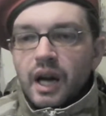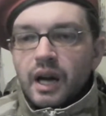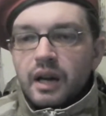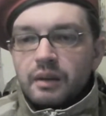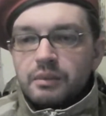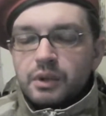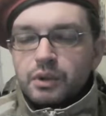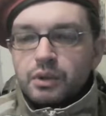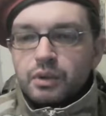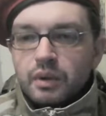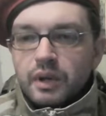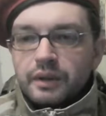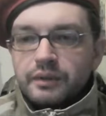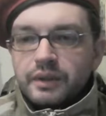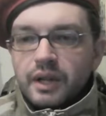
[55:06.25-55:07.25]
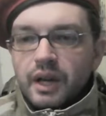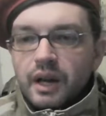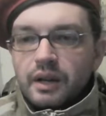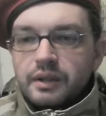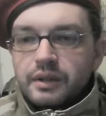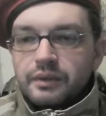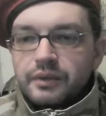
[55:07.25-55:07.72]
I am not sure if they
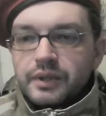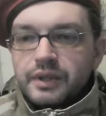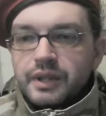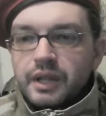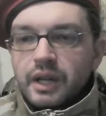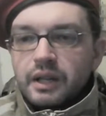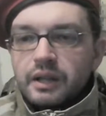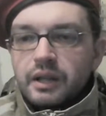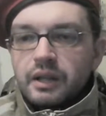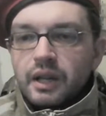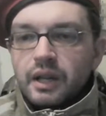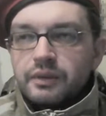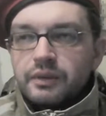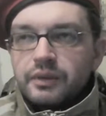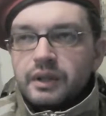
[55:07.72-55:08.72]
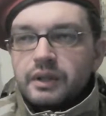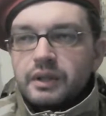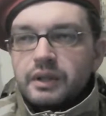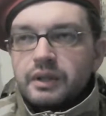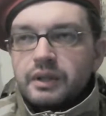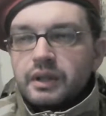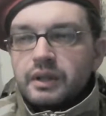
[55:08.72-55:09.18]
are sophisticated. I think
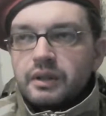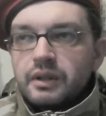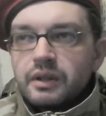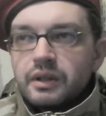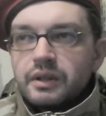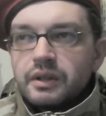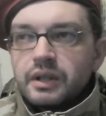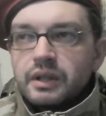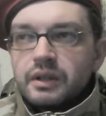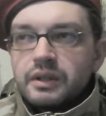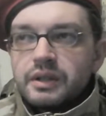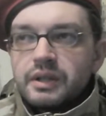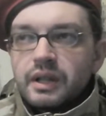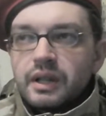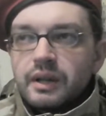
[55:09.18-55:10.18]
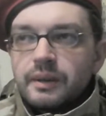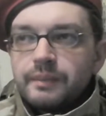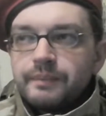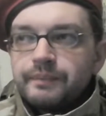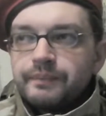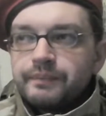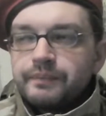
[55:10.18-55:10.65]
that they are. There is
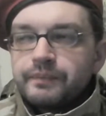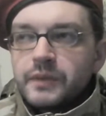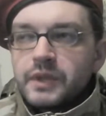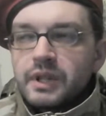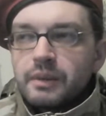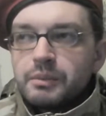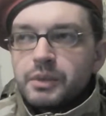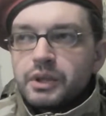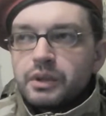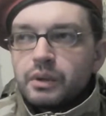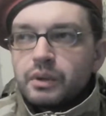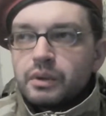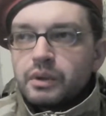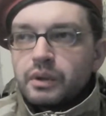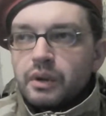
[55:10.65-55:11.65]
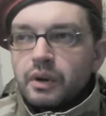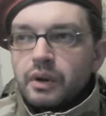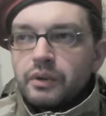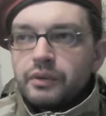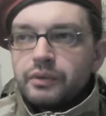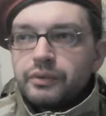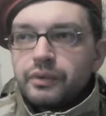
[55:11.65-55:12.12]
some sort
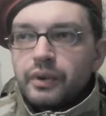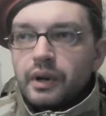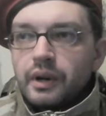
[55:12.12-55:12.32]
of